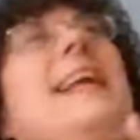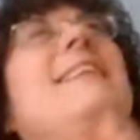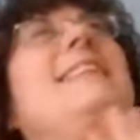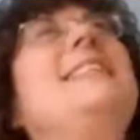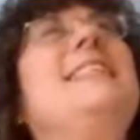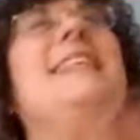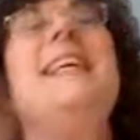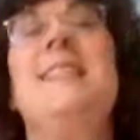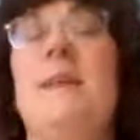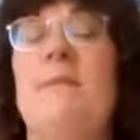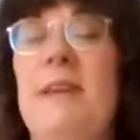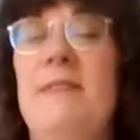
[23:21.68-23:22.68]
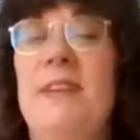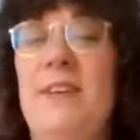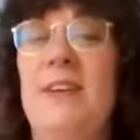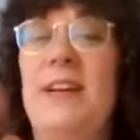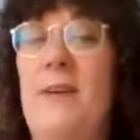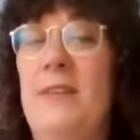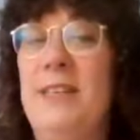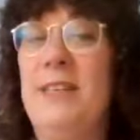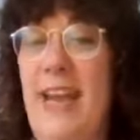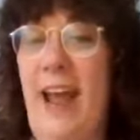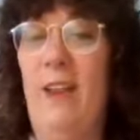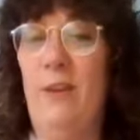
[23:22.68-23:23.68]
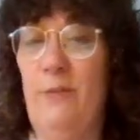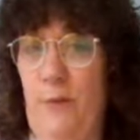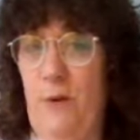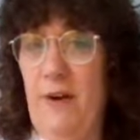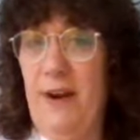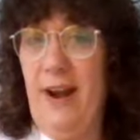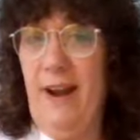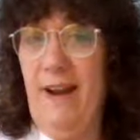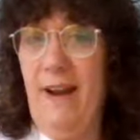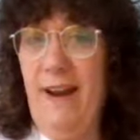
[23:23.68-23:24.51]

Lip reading: anyway, she ends up leaving here and going to California.